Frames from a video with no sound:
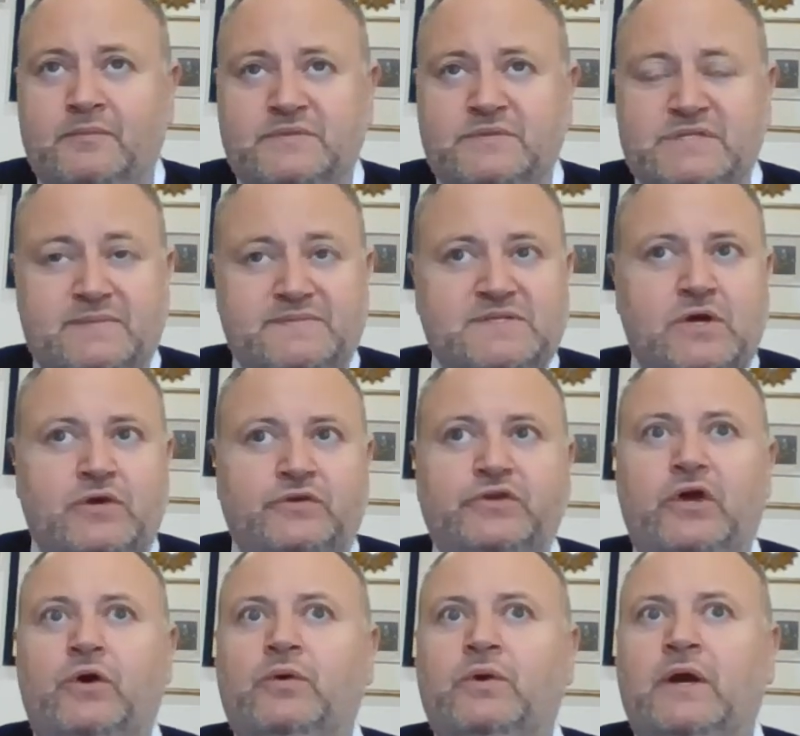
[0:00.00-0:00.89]
tips on
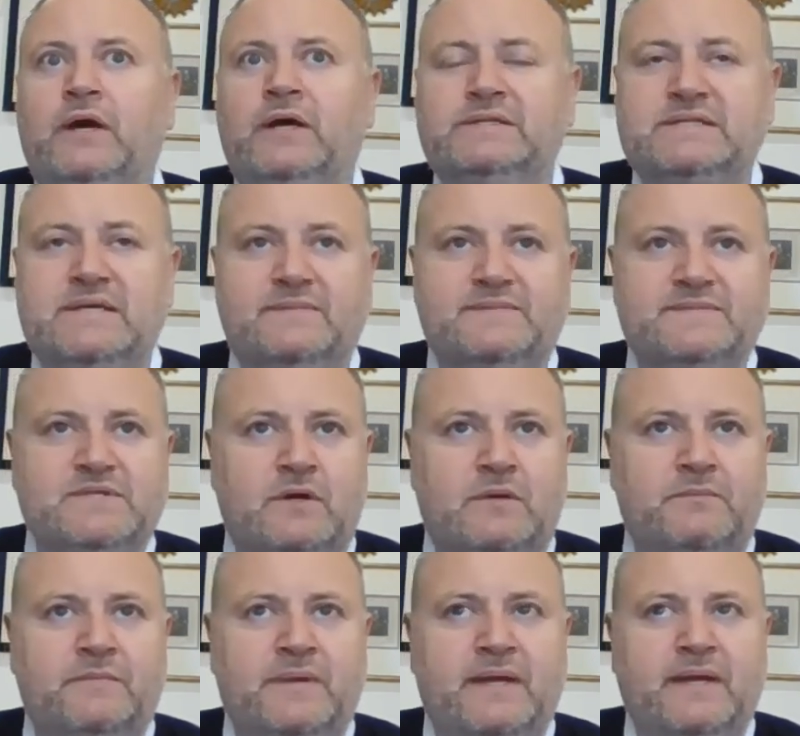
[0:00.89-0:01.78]
yoga, tips
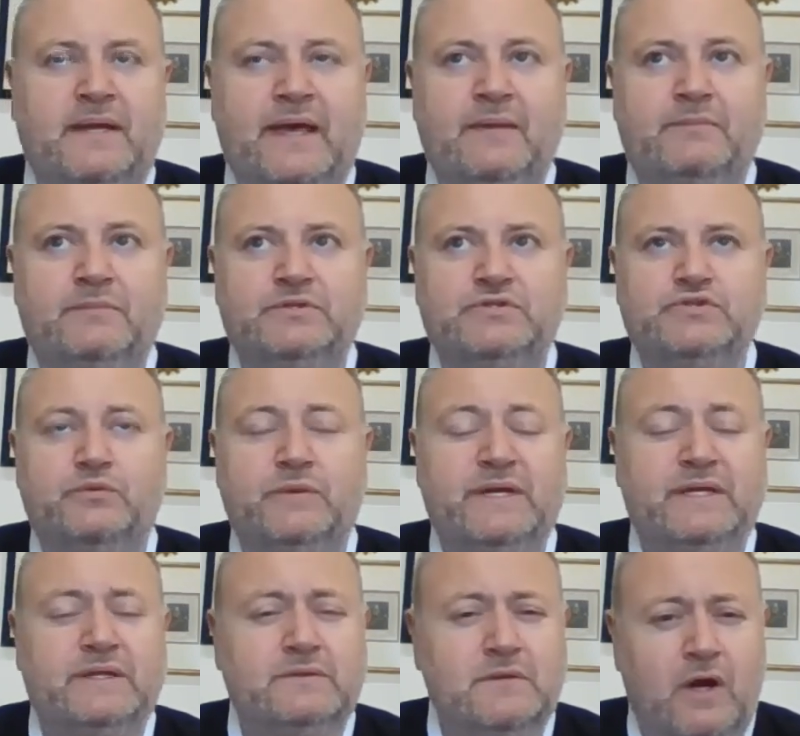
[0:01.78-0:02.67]
on being able to
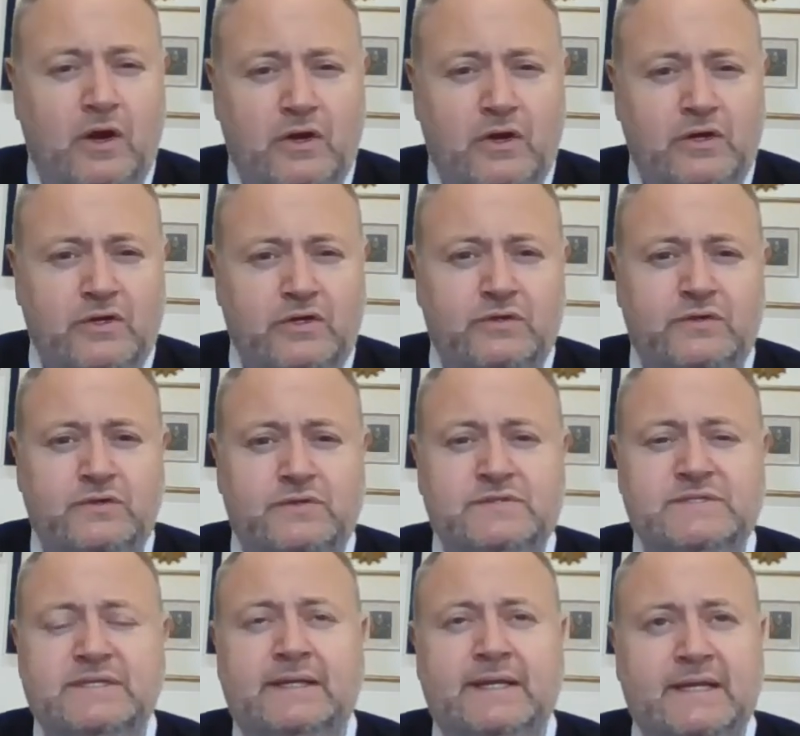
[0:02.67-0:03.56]
read
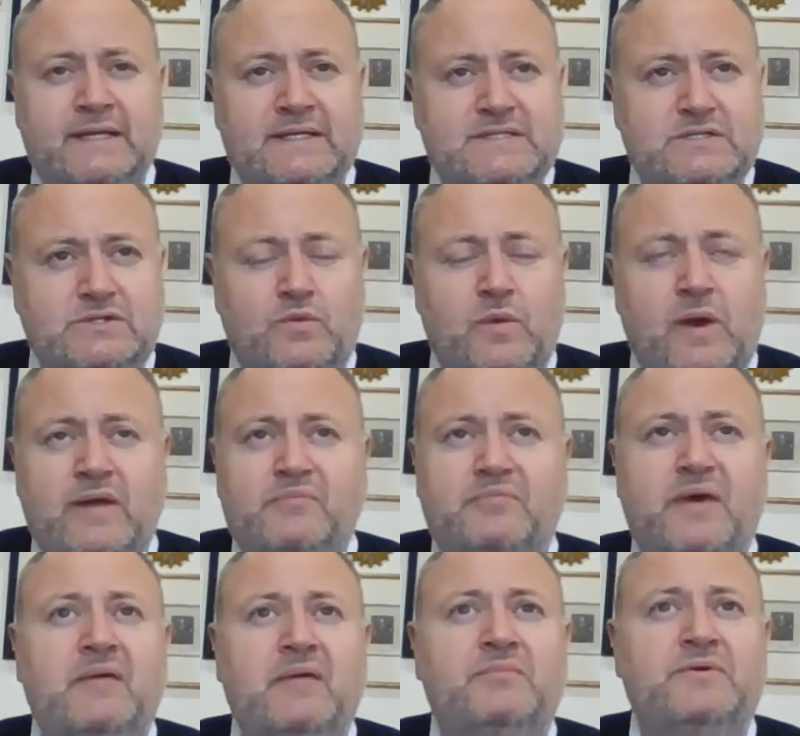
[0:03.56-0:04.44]
articles. It links to white
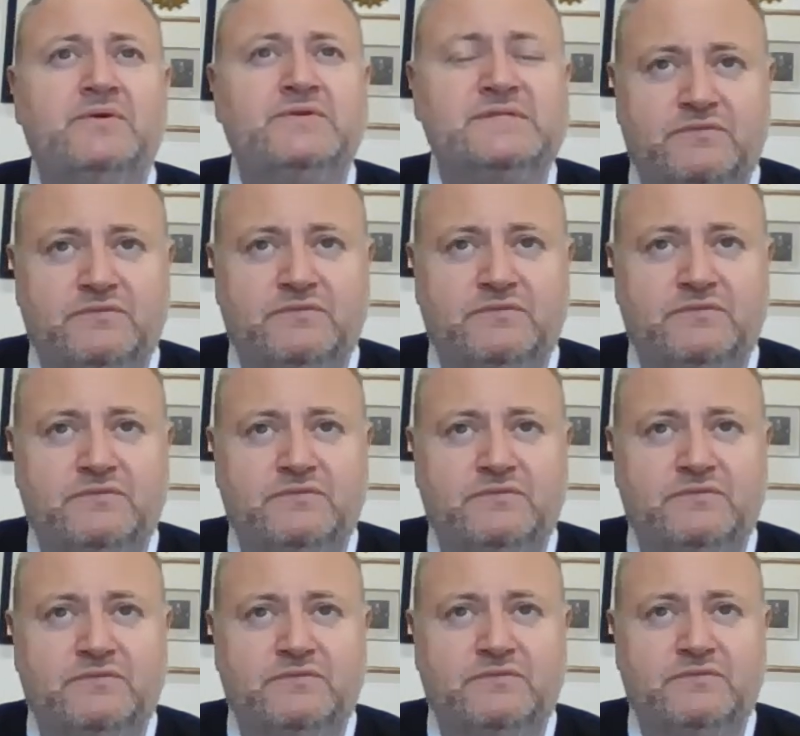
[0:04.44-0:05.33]
papers. It
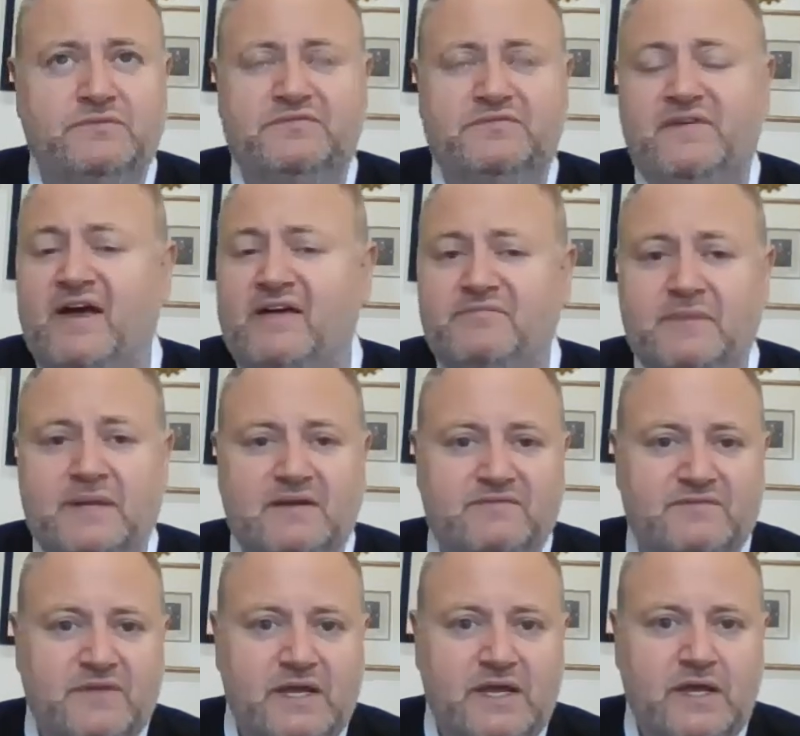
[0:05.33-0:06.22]
links to
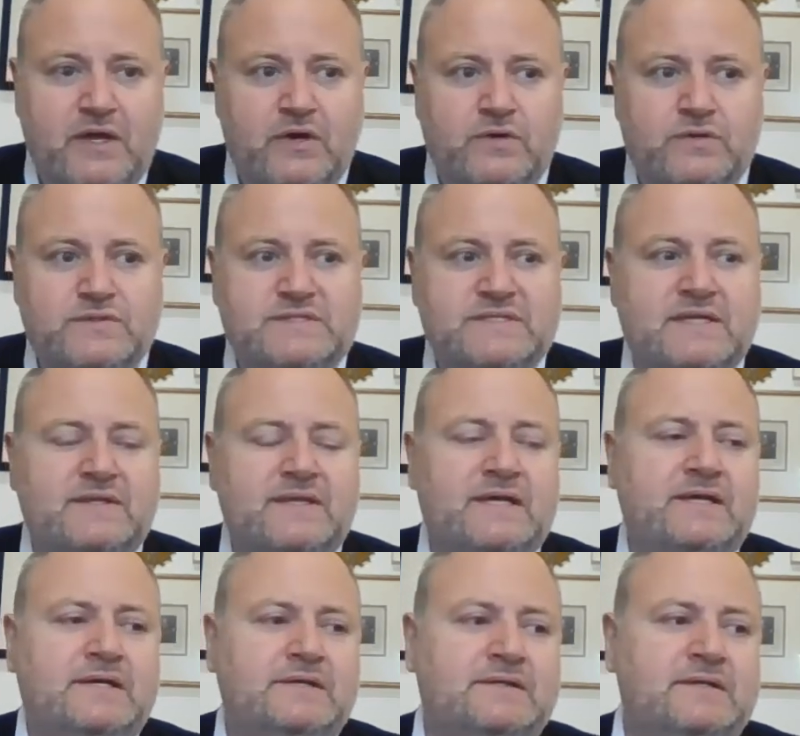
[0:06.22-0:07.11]
5-minute videos that
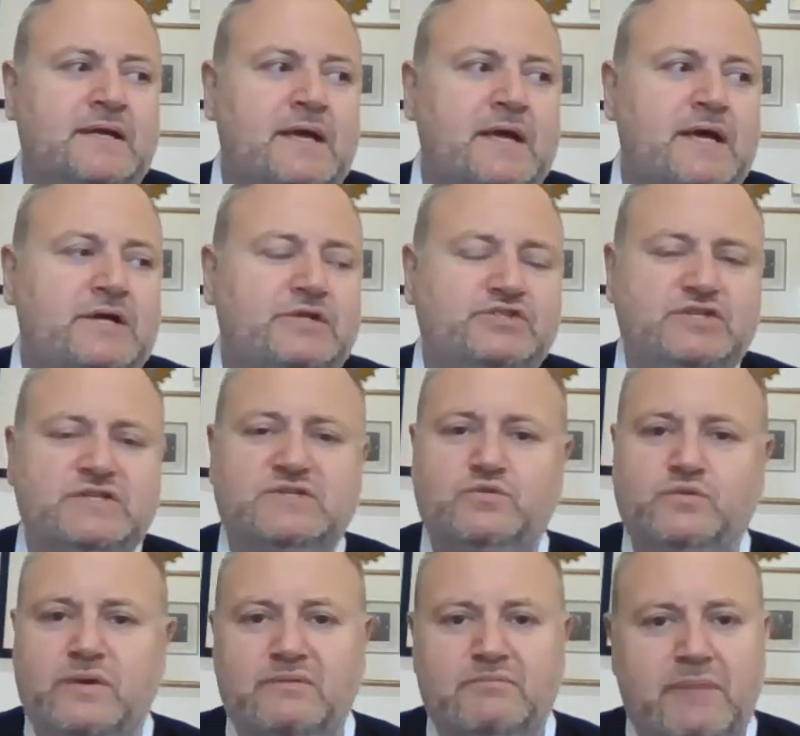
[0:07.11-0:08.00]
they can just
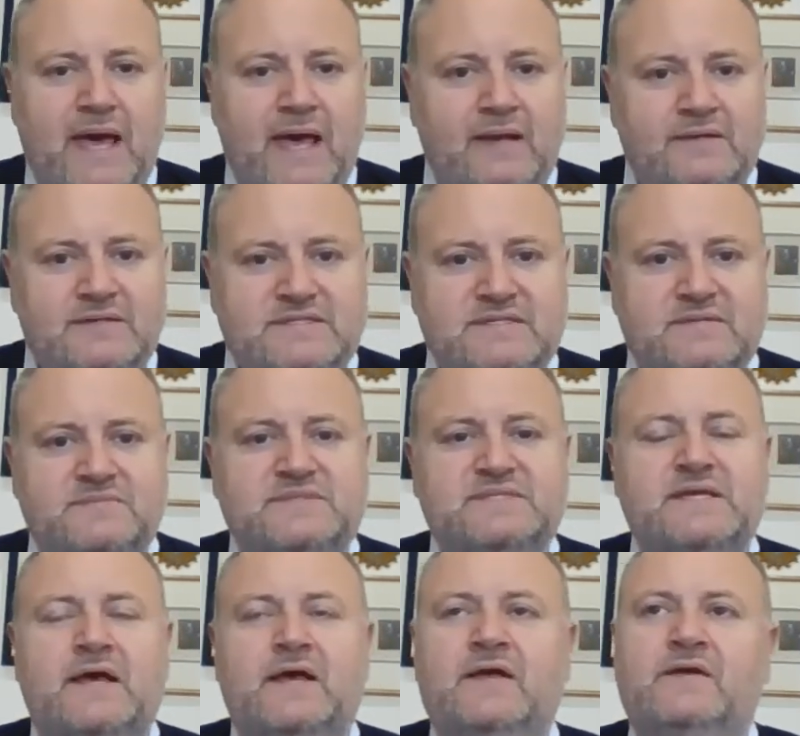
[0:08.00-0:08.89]
rebalance
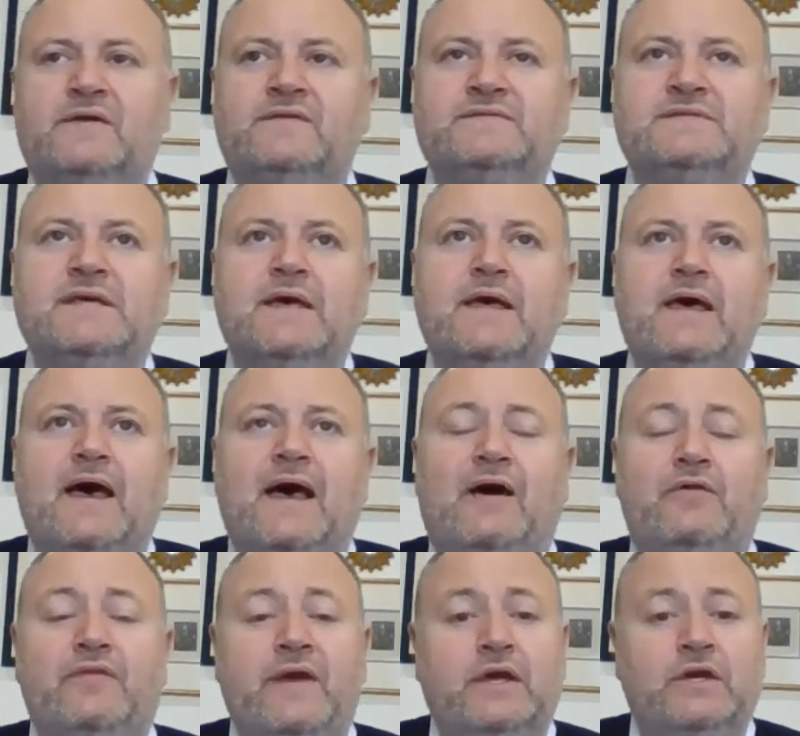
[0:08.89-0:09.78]
themselves,
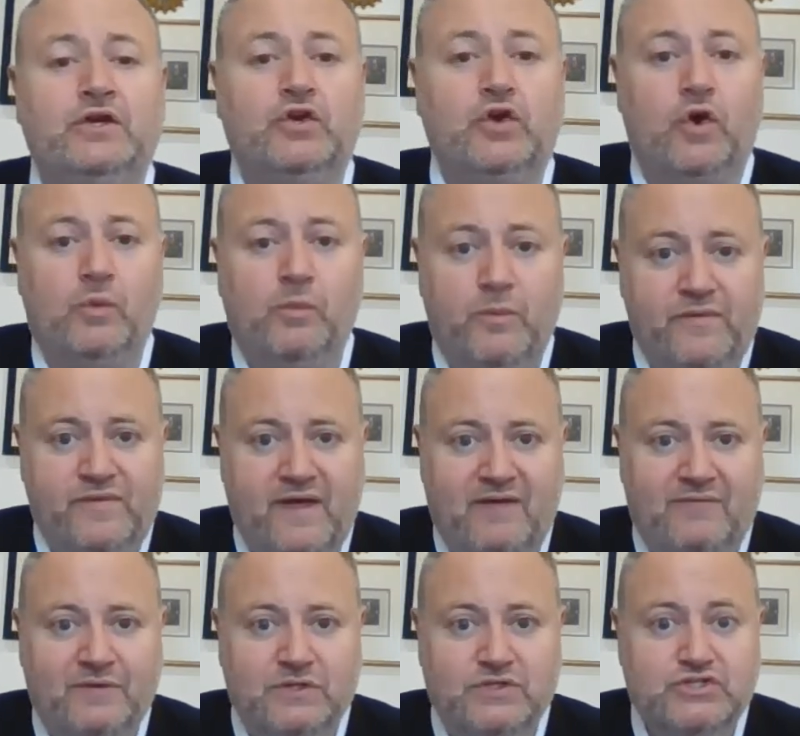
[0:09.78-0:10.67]
how they can cope with
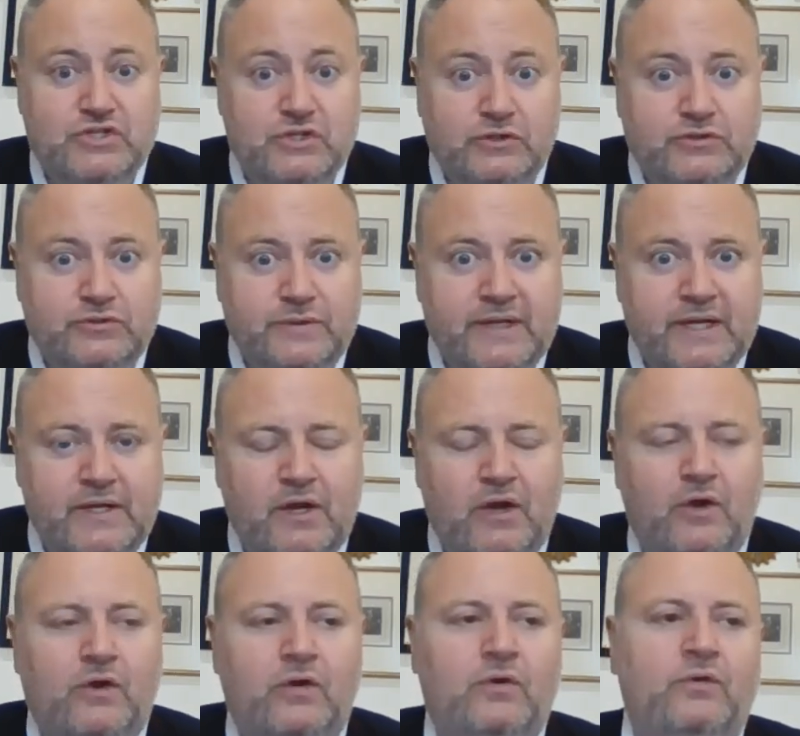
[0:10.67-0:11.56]
having children at
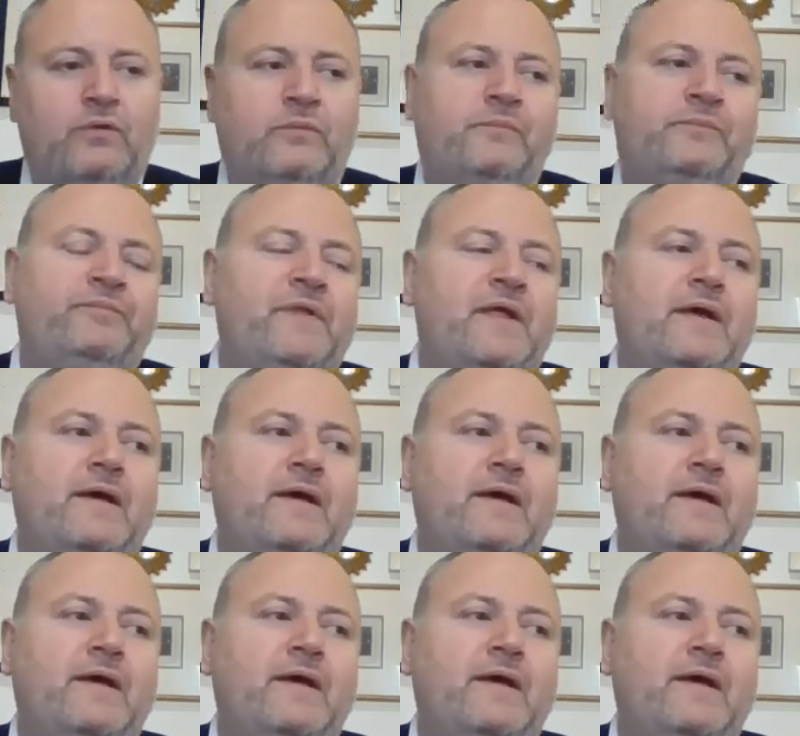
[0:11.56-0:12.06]
home,